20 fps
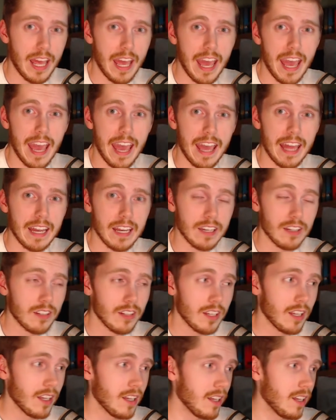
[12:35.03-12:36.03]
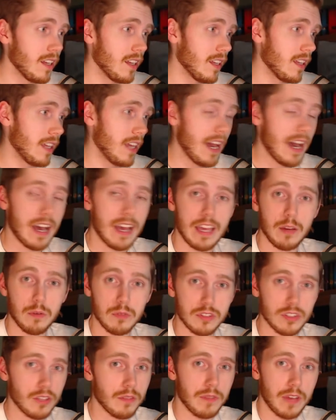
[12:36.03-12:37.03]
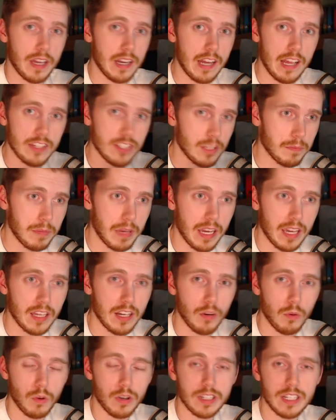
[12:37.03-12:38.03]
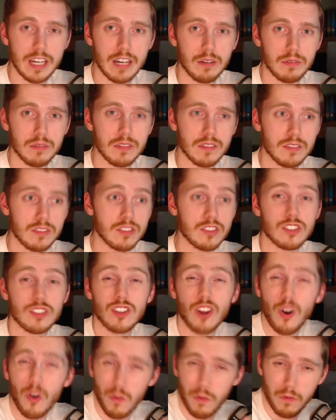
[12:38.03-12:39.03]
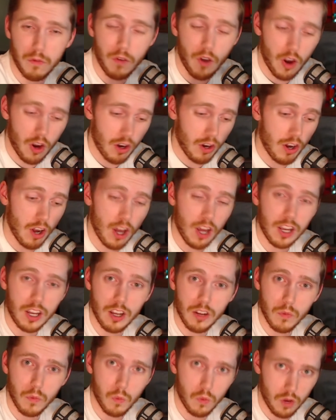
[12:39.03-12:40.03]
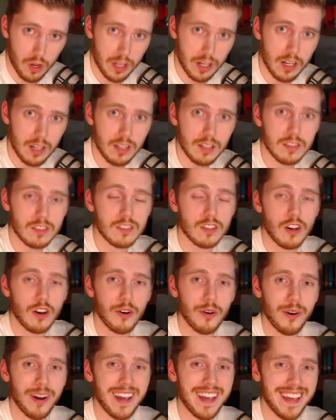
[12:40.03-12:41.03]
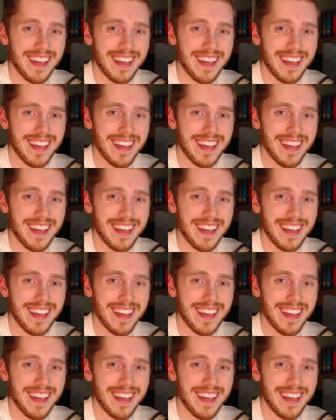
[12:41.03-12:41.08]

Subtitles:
And yeah, it was a fantastic pick, and it worked out so far, knock on wood. So